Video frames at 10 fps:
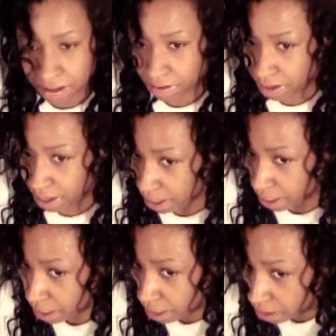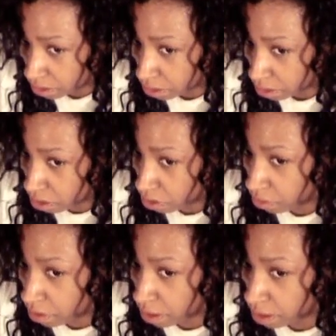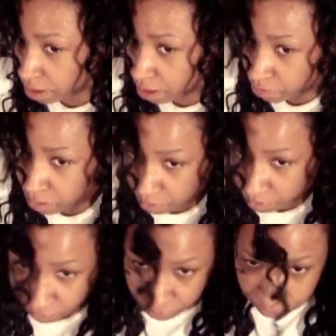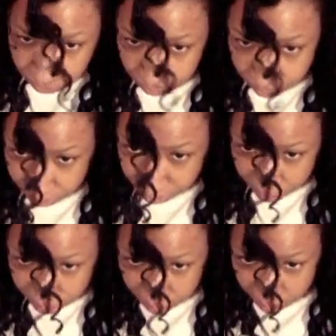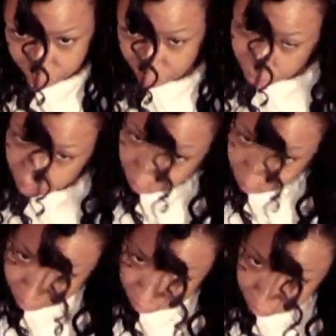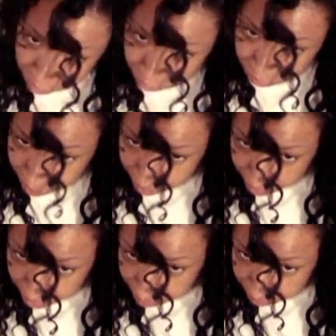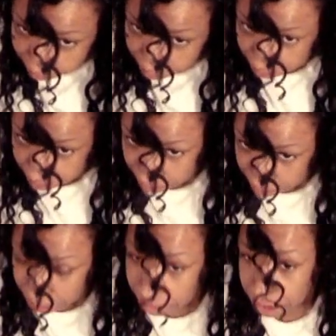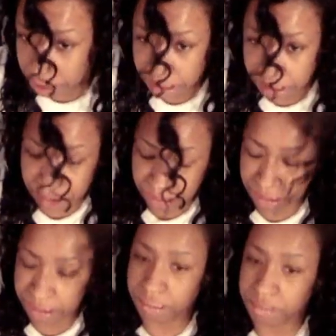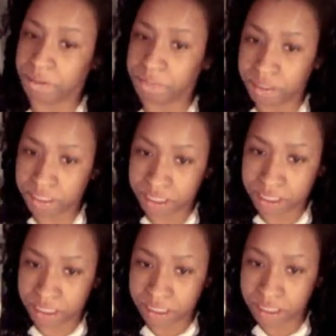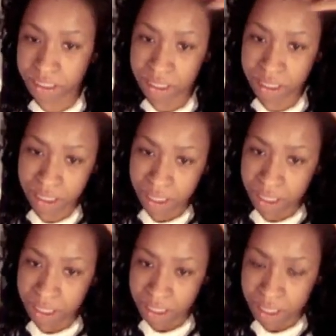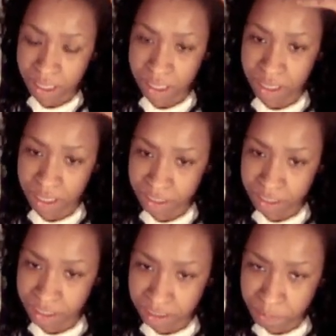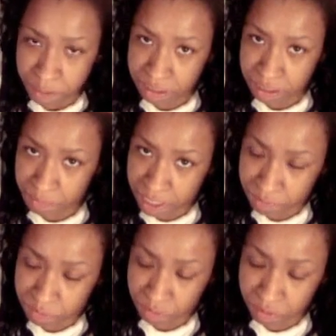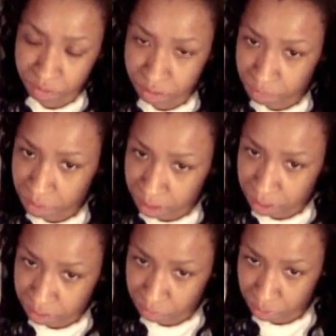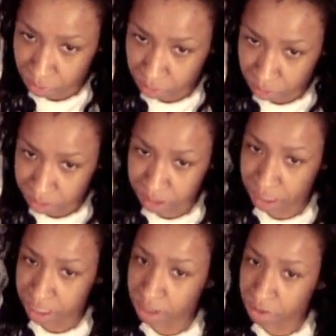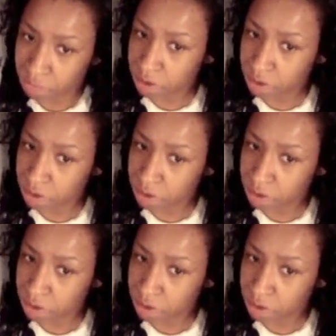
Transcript: Okay, so that was my first one. Well, you know that, obviously, because you'll see me put it in. And this piece I'm going to have to work on. I'll probably have to recurl it tonight. I